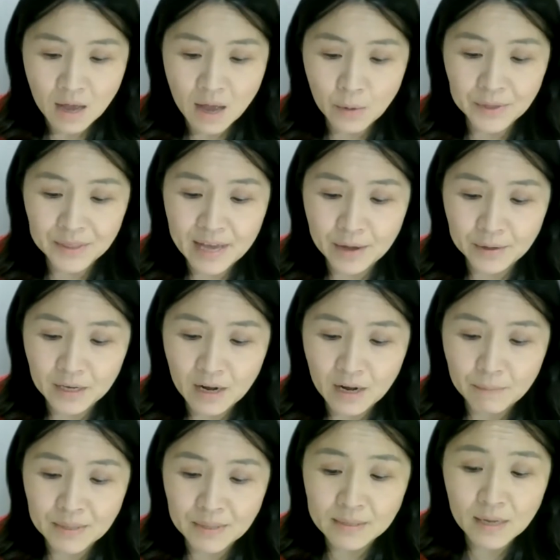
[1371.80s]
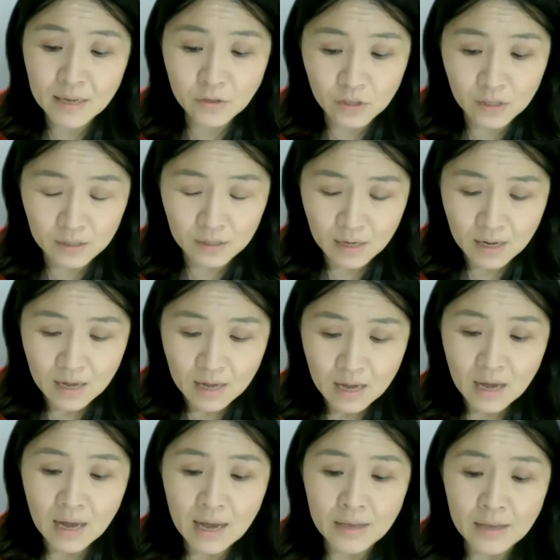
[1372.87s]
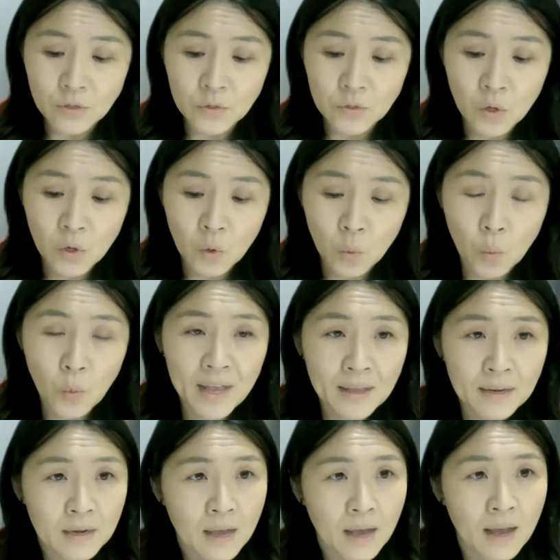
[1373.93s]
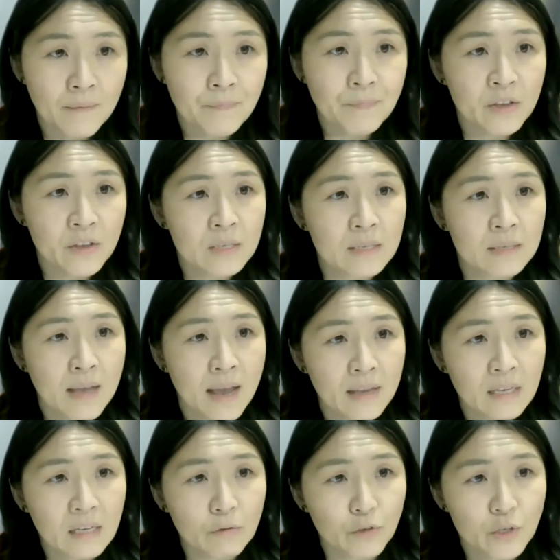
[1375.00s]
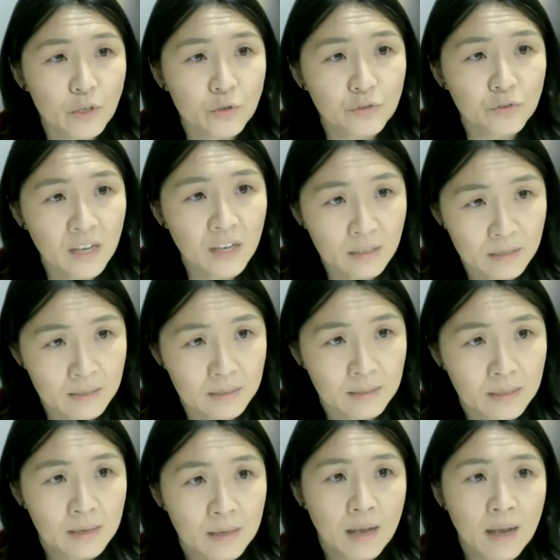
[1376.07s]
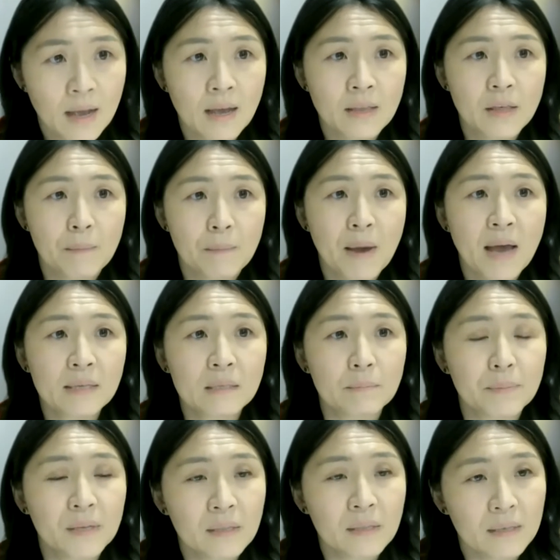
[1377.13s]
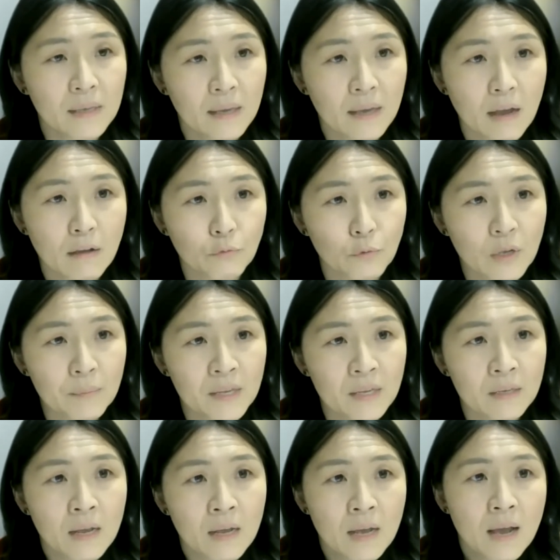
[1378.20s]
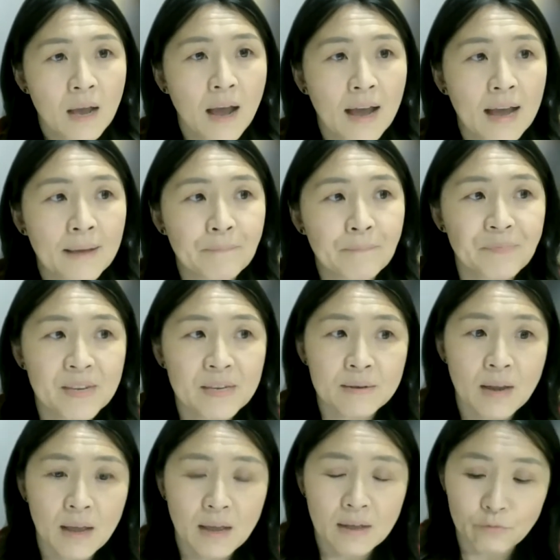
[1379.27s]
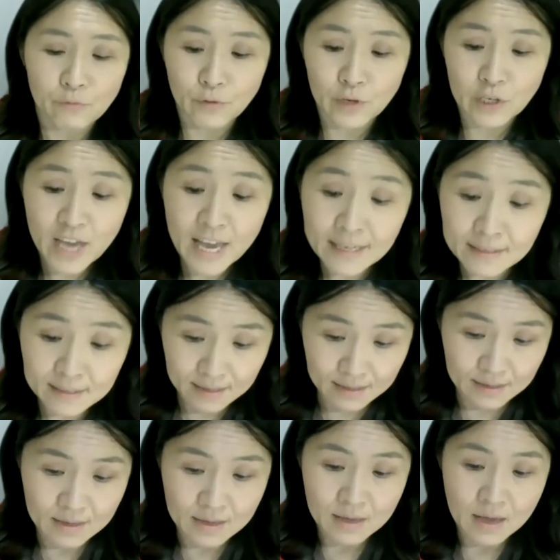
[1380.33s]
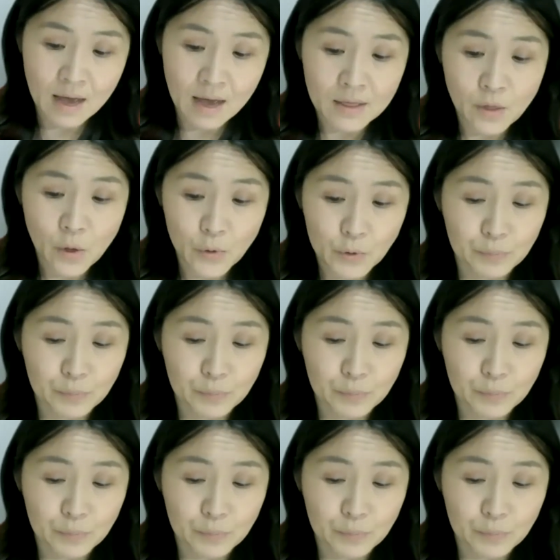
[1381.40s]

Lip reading: without compensation. And so when the society restricts the possibility of women rejecting those